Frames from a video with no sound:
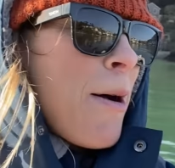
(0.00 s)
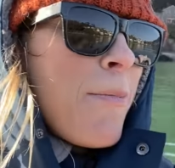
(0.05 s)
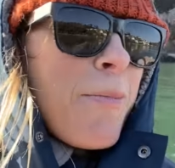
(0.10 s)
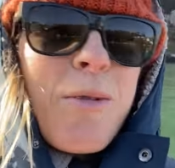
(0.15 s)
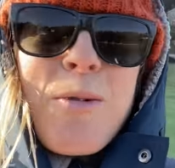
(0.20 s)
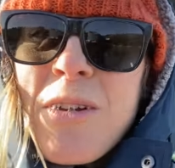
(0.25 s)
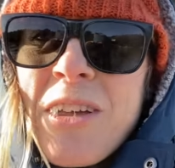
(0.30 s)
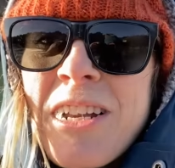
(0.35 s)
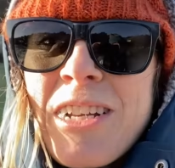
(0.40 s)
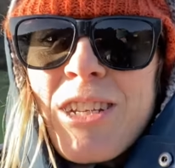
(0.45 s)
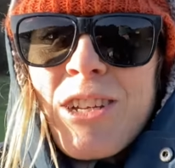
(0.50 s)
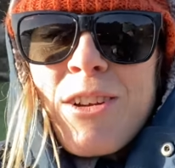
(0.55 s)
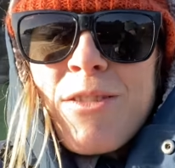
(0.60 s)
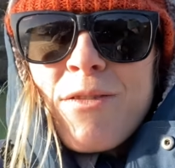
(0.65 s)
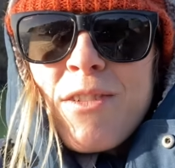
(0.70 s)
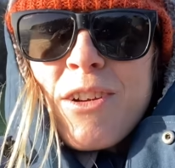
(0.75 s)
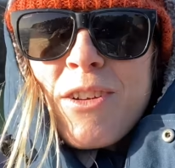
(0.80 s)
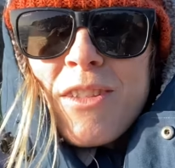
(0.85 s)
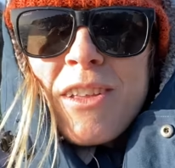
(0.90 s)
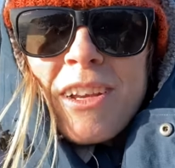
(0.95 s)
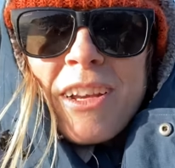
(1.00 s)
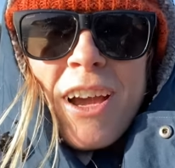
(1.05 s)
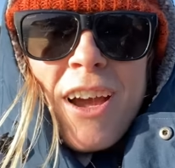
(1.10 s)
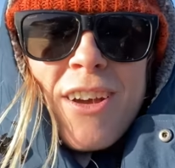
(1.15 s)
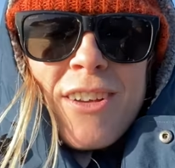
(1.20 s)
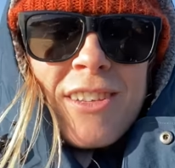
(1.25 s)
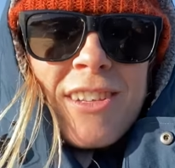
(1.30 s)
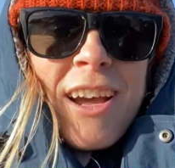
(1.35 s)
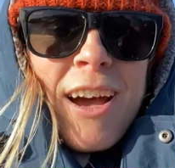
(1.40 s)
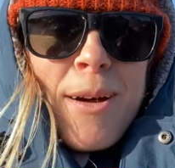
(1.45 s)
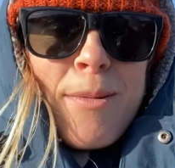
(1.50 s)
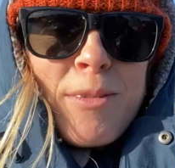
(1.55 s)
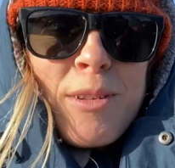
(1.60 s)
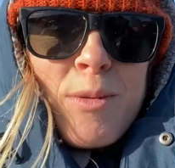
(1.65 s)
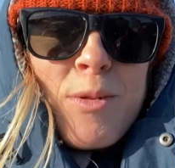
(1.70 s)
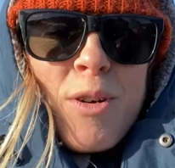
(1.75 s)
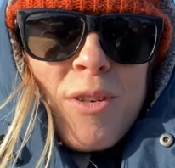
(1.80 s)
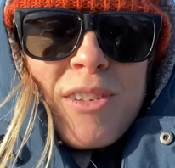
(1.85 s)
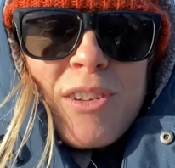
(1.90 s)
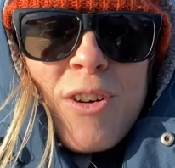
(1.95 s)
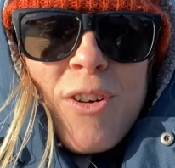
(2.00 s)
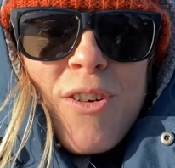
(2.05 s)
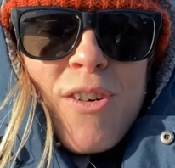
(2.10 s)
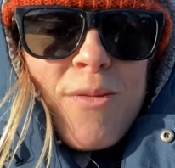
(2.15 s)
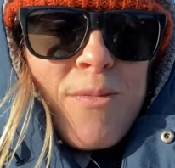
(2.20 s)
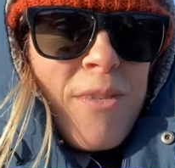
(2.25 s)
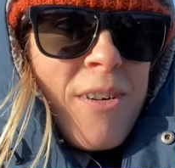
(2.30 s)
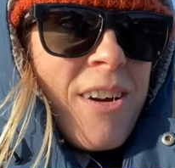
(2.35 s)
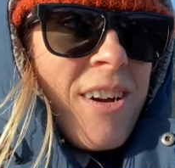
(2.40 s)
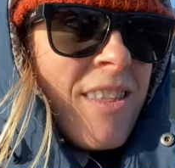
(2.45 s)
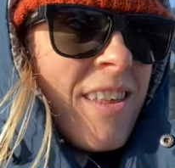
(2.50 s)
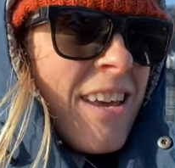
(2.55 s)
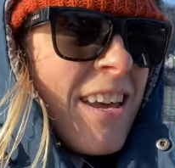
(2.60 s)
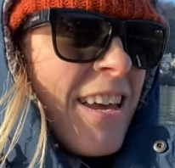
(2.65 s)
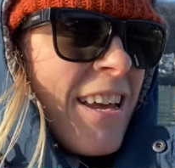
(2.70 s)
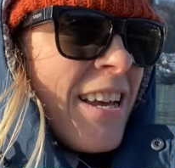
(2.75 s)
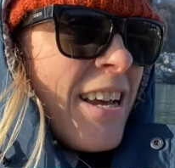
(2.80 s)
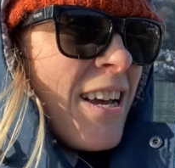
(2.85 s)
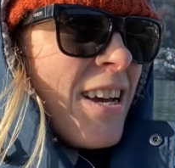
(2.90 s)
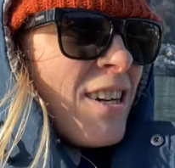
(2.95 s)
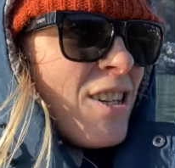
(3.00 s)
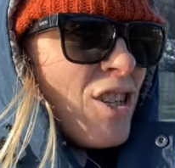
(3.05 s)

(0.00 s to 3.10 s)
We're going to do a route that goes up towards Cornworthy,